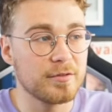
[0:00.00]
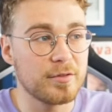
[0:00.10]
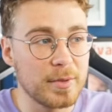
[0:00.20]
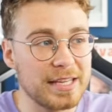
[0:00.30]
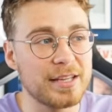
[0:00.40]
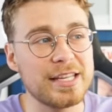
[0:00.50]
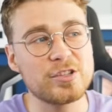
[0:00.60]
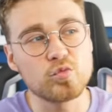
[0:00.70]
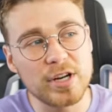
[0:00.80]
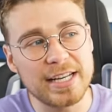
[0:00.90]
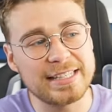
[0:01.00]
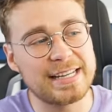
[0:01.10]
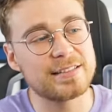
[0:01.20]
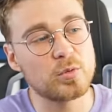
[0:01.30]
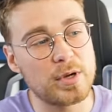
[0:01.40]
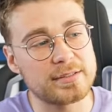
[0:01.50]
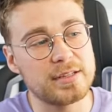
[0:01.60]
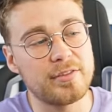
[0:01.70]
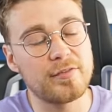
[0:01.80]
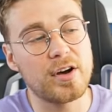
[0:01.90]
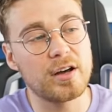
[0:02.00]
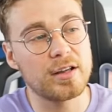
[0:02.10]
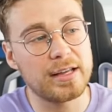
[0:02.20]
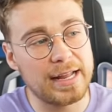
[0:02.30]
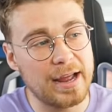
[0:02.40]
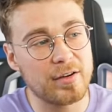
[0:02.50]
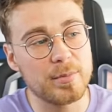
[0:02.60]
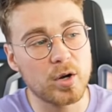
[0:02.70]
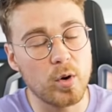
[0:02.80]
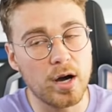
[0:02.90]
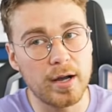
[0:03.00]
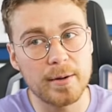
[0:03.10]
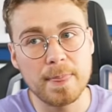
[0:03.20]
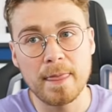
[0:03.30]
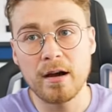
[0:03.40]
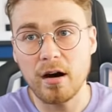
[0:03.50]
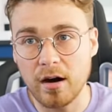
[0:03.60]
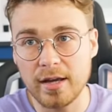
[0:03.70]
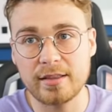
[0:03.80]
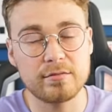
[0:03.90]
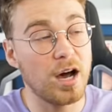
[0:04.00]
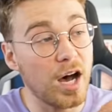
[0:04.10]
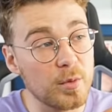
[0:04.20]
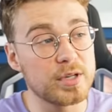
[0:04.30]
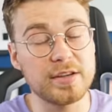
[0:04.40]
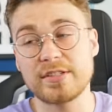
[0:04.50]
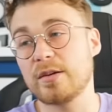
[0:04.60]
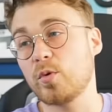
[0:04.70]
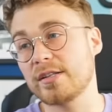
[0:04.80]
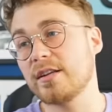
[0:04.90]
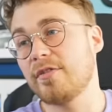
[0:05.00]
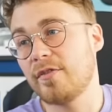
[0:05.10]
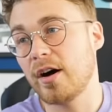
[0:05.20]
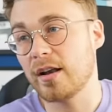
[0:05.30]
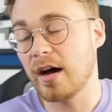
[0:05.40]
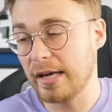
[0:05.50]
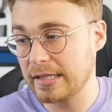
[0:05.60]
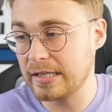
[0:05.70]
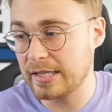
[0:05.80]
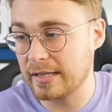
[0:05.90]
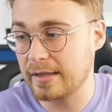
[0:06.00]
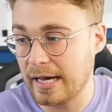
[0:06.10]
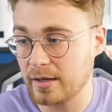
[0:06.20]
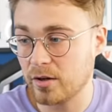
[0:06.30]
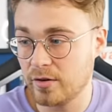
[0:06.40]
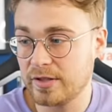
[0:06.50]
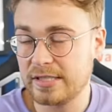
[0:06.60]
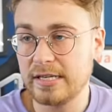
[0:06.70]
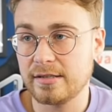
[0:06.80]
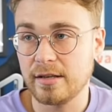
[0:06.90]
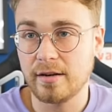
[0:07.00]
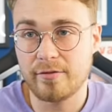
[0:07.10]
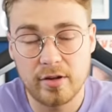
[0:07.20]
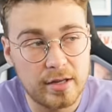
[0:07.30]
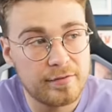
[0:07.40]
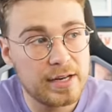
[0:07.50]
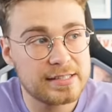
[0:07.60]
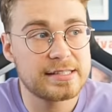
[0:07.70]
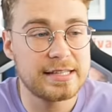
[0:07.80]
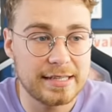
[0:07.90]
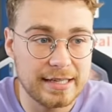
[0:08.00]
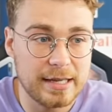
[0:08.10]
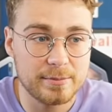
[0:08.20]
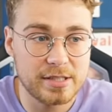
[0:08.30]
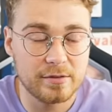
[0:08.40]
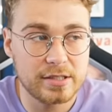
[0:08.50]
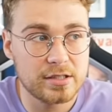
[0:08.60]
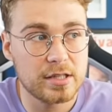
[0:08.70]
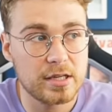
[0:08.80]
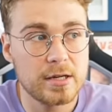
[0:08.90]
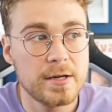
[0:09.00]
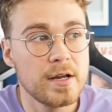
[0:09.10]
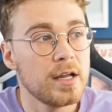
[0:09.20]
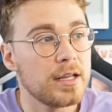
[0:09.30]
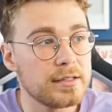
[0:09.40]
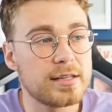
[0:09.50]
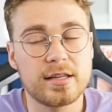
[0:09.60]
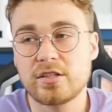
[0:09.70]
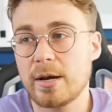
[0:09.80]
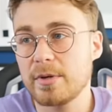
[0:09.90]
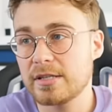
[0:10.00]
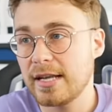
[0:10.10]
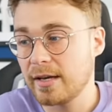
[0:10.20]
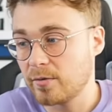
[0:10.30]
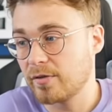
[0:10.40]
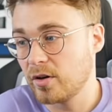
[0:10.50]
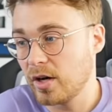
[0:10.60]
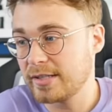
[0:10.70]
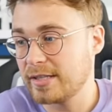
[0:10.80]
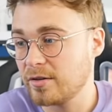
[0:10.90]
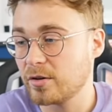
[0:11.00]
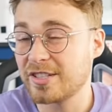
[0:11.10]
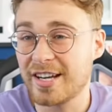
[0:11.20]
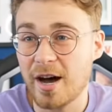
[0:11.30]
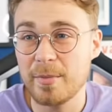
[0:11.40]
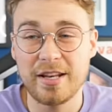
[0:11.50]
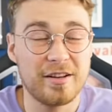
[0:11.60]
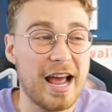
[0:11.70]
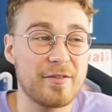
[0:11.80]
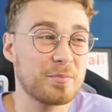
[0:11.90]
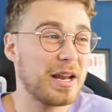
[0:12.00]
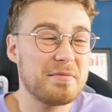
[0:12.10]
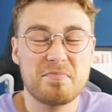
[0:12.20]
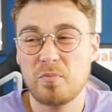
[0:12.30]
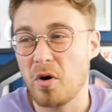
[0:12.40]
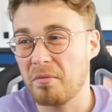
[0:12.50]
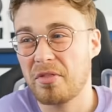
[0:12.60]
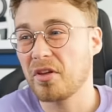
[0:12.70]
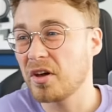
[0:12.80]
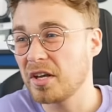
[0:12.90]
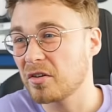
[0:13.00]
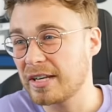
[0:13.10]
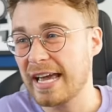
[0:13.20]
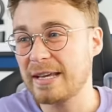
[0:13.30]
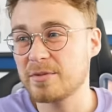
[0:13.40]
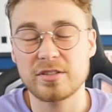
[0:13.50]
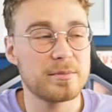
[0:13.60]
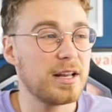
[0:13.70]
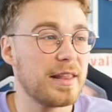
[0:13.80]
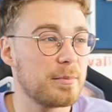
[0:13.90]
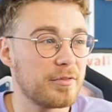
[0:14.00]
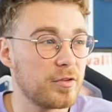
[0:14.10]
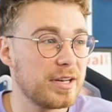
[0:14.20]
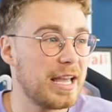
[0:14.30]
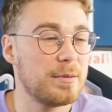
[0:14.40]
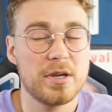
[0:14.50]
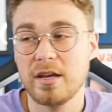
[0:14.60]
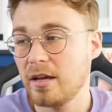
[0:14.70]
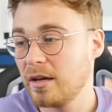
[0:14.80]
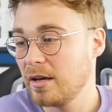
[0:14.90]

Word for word: For me, it's really down to Wesley Fofana and Harry Maguire. I would give it to Wesley Fofana. I think he's had that good of a season. And for, if Leicester City can get themselves into the Champions League, for a 19-year-old to come in and having played, what, 30-odd games or something like that before he came here,